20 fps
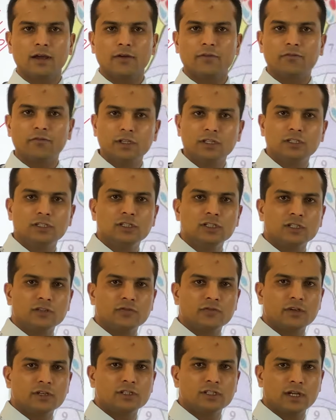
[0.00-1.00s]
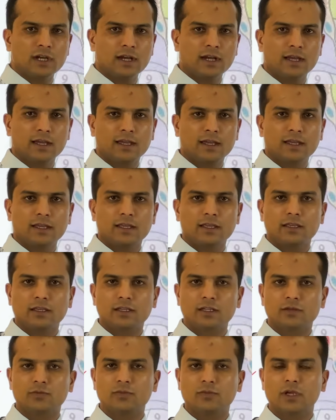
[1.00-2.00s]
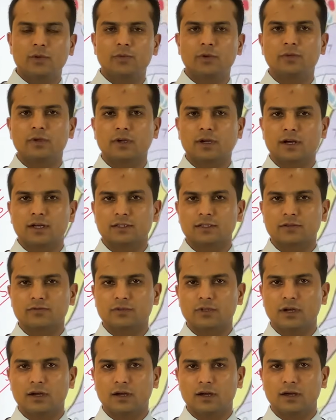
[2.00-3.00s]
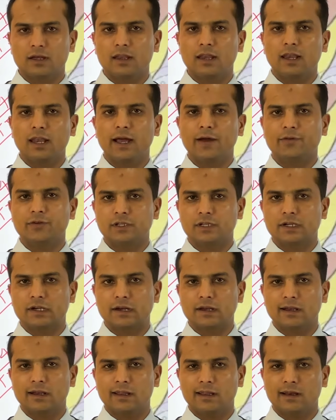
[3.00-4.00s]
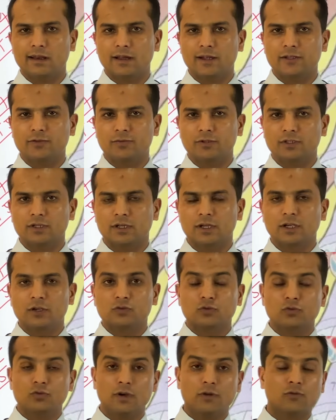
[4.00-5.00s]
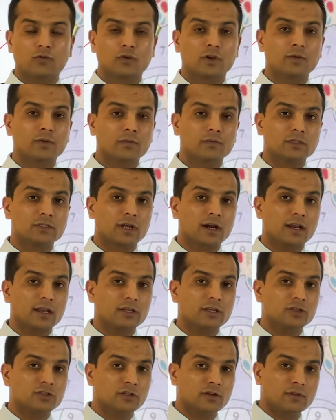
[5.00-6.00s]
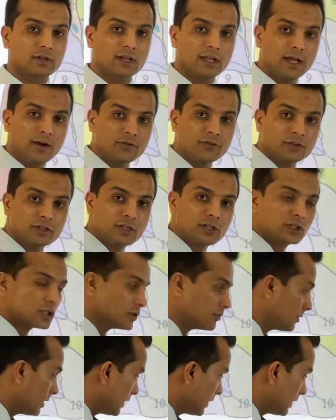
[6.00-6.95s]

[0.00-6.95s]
with dysphagia, it may be because of the left atrial enlargement. So you have to remember the relation of the left atrium,